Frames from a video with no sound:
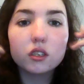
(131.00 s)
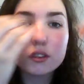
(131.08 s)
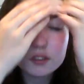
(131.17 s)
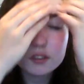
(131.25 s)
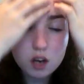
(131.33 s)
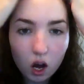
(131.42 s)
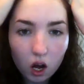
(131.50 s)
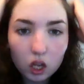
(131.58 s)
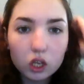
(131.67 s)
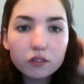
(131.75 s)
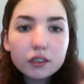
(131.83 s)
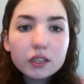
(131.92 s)
just all
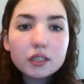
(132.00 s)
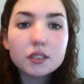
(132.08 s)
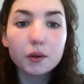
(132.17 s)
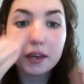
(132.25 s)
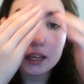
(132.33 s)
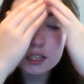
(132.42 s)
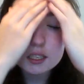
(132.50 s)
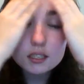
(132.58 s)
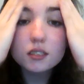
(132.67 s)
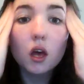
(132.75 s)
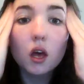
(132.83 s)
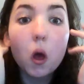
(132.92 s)
over, so I get
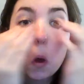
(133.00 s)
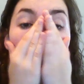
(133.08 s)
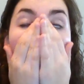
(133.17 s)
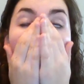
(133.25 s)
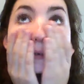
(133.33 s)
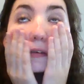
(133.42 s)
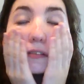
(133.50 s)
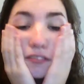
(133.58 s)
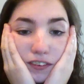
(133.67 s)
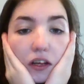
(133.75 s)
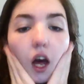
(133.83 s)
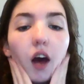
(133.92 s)

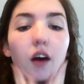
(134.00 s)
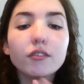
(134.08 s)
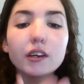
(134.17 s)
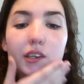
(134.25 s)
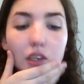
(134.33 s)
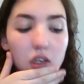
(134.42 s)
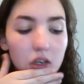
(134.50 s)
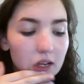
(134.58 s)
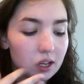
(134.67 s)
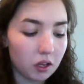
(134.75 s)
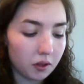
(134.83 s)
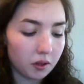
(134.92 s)
full coverage.
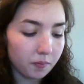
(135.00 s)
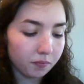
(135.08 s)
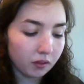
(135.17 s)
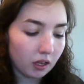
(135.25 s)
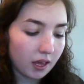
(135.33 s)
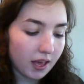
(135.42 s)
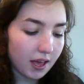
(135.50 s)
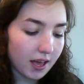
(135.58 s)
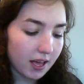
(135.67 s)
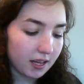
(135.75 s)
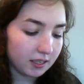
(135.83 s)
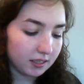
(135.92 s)

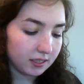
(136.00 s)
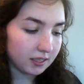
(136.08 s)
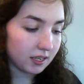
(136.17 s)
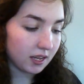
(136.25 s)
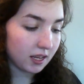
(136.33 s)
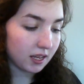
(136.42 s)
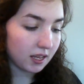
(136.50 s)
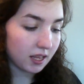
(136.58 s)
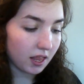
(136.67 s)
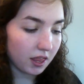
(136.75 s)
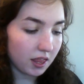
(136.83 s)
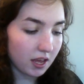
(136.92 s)
And
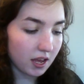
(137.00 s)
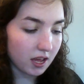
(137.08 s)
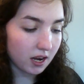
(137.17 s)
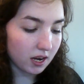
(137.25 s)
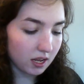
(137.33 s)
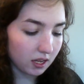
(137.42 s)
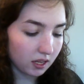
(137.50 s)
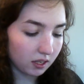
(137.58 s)
then